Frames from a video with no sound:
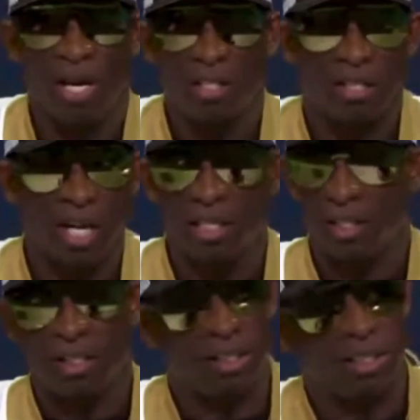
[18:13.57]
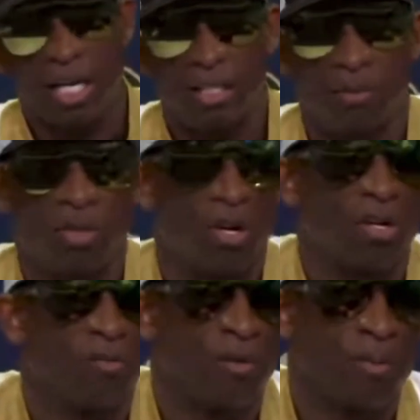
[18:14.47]
That's
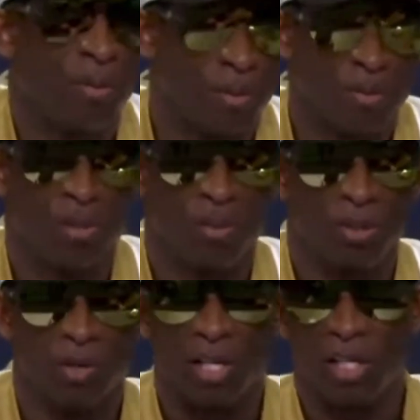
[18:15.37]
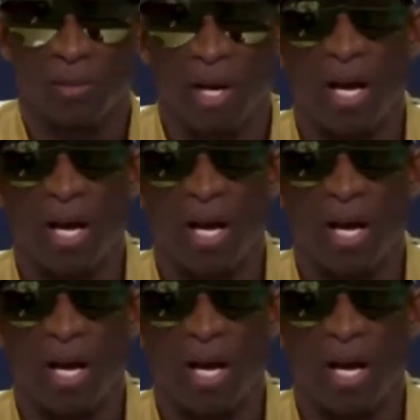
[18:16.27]
absurd for people to be threatening him.